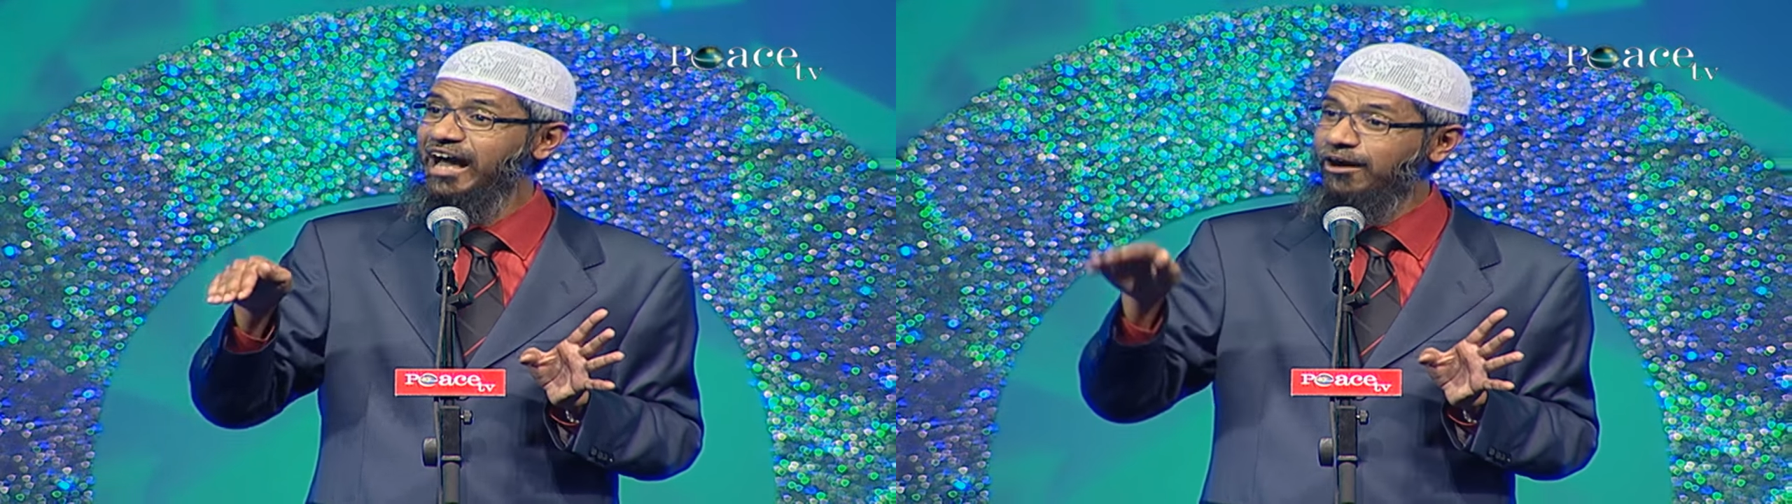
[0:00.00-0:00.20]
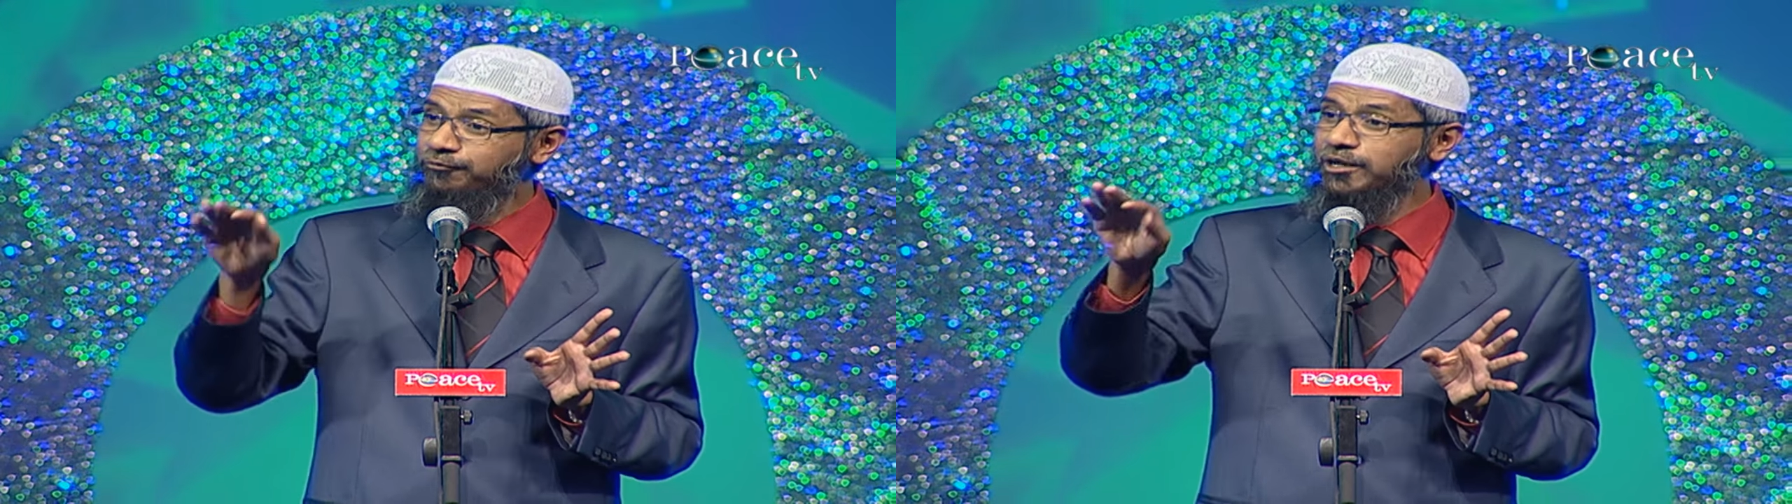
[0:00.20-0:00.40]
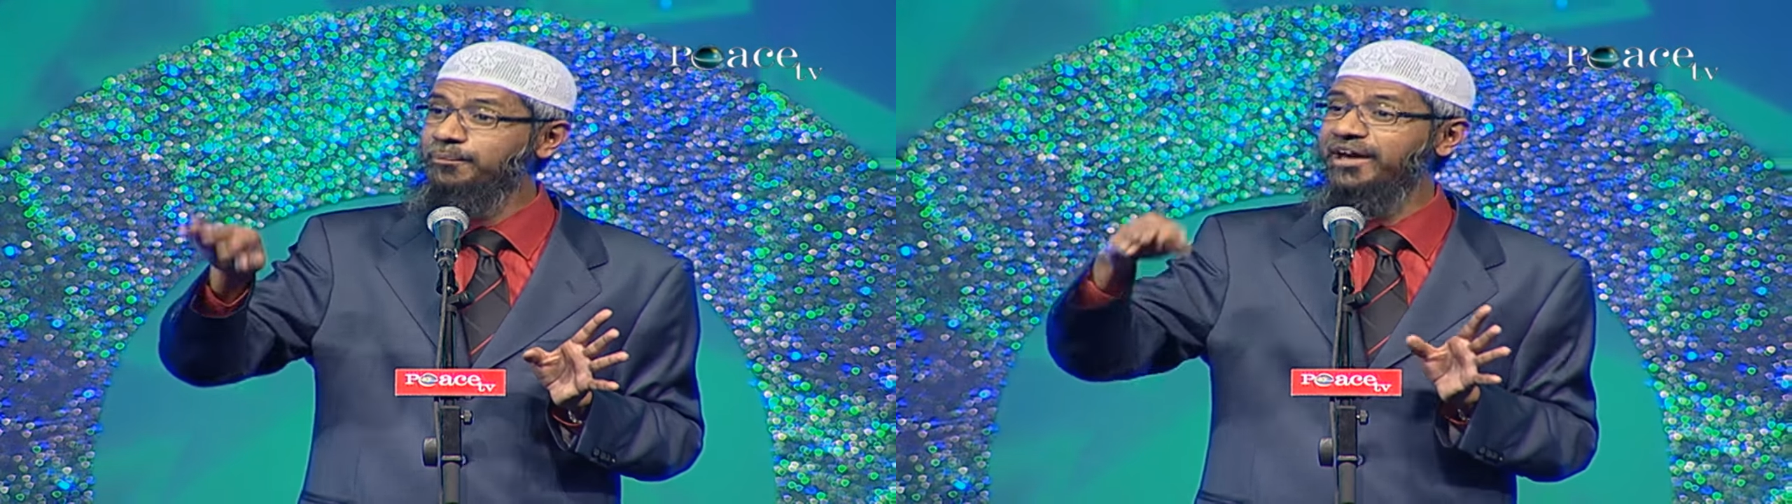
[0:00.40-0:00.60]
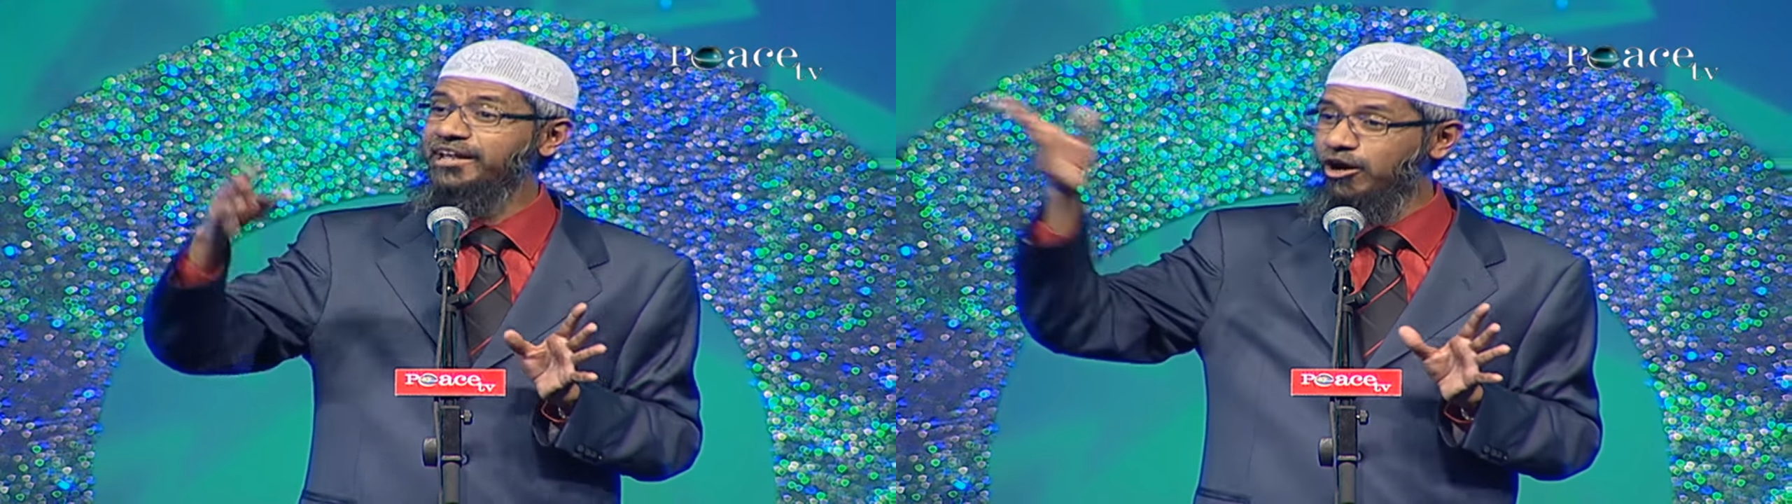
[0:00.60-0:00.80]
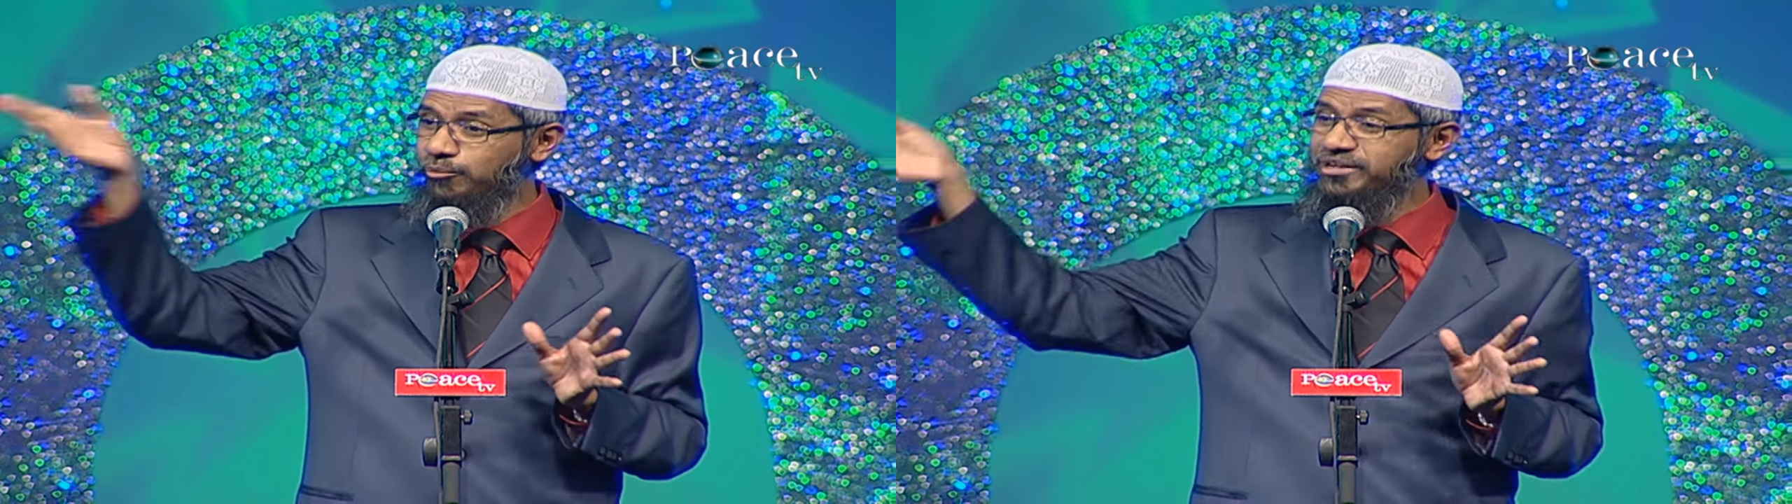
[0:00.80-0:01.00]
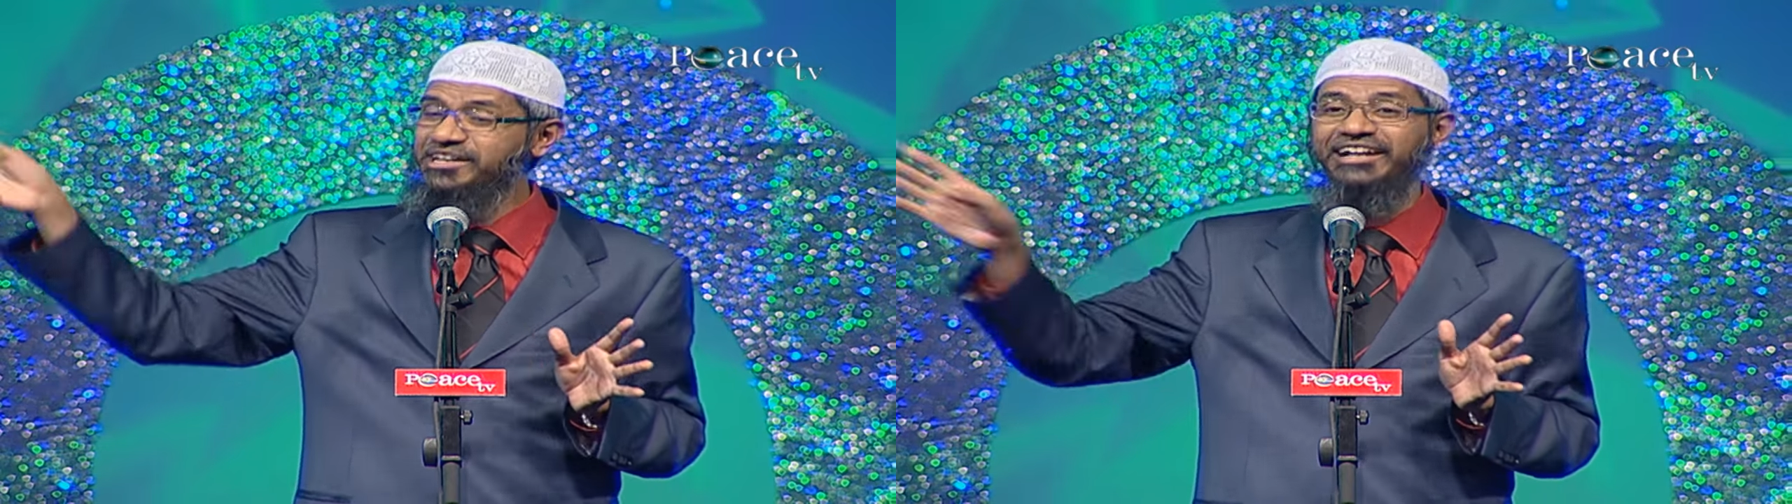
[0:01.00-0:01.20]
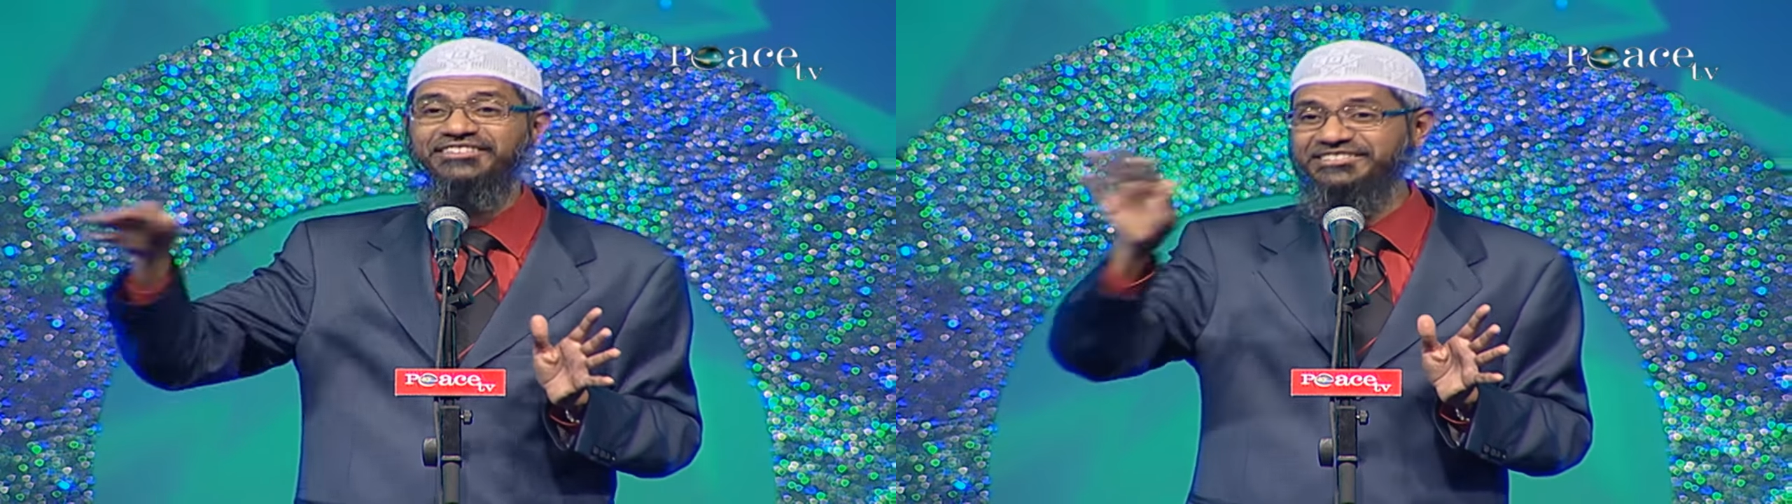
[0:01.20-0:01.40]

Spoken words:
After marry, how many he has?